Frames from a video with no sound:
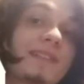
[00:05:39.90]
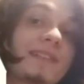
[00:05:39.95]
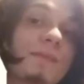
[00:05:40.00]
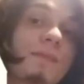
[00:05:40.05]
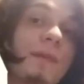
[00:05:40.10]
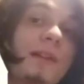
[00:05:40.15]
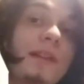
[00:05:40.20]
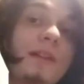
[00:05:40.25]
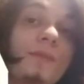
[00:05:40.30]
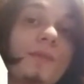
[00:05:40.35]

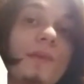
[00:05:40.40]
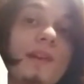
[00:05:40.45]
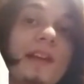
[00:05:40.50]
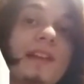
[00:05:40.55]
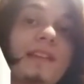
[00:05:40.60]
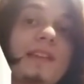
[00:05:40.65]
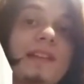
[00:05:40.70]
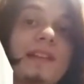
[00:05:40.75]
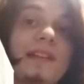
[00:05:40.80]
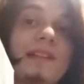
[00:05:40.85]
opinion when
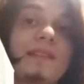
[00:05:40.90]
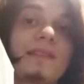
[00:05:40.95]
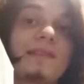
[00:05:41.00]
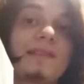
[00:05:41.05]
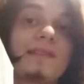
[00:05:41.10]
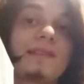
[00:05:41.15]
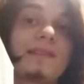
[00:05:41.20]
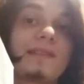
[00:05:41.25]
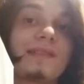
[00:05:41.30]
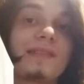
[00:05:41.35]
I think
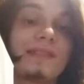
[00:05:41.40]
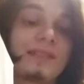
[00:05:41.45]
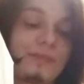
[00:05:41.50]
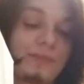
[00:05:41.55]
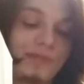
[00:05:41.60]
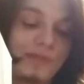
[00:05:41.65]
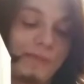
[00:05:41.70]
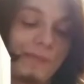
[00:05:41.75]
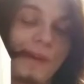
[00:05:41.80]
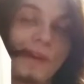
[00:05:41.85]
this
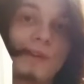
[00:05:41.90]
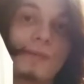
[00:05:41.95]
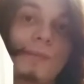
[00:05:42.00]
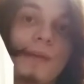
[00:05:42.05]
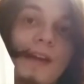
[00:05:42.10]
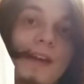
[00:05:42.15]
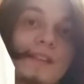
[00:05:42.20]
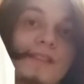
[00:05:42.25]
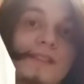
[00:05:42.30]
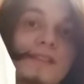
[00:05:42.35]
was a better
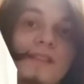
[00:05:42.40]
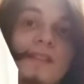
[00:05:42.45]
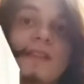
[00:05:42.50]
mask.